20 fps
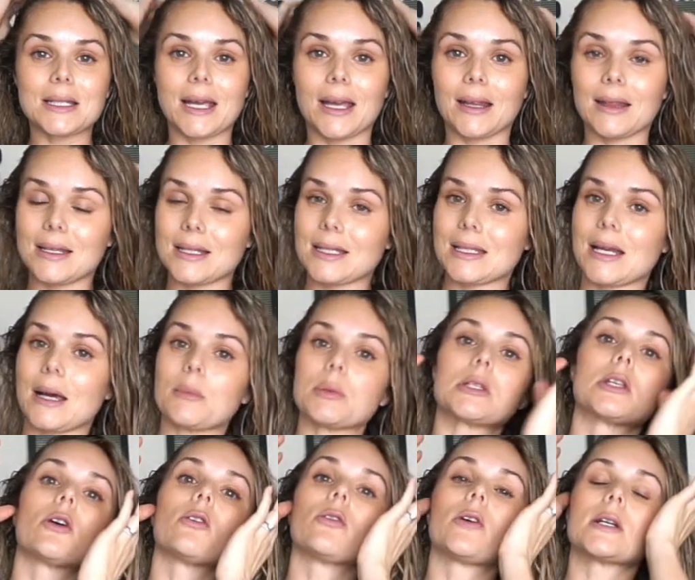take this step.
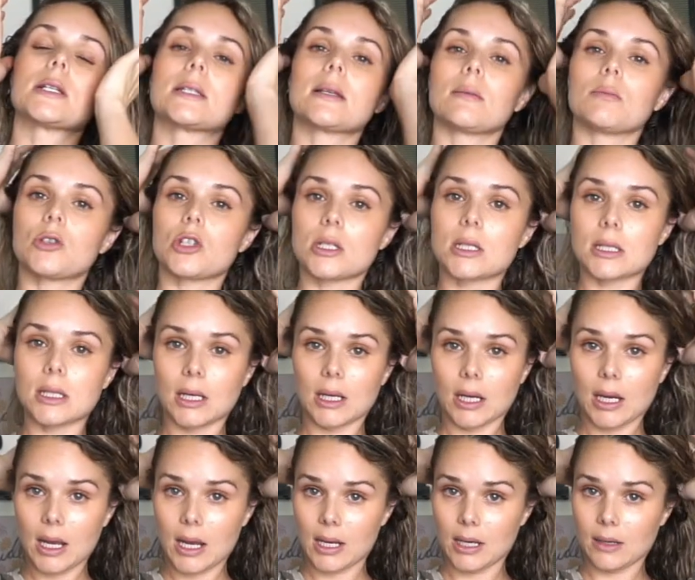So first I'm just gonna
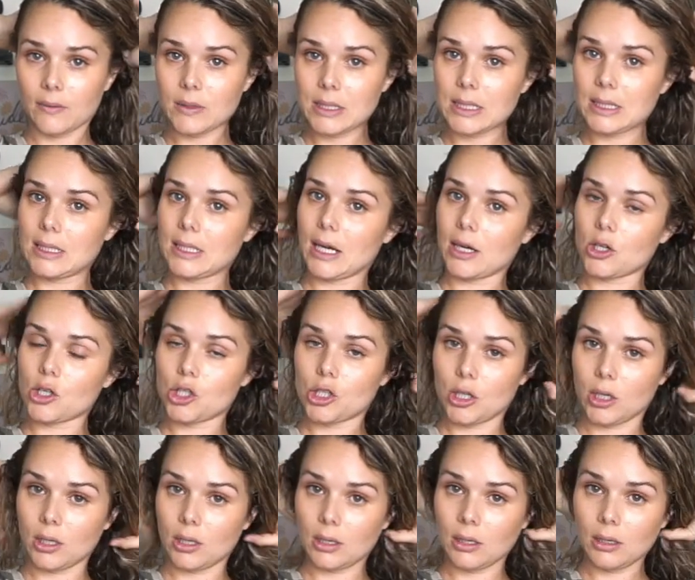kind of
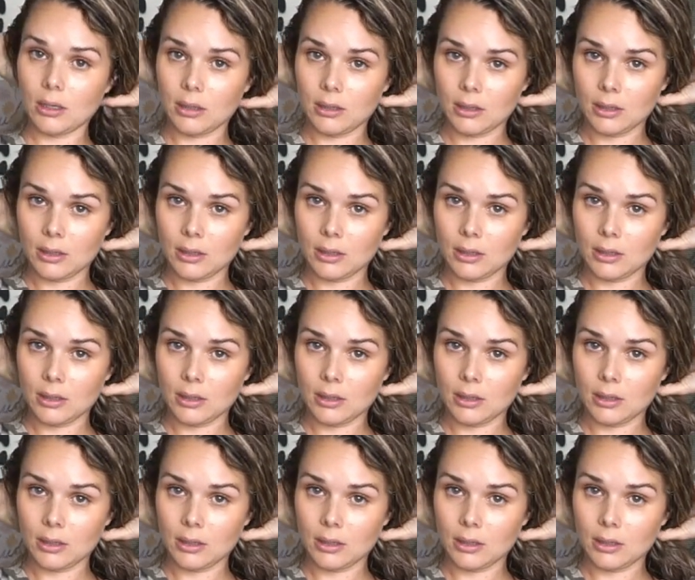section,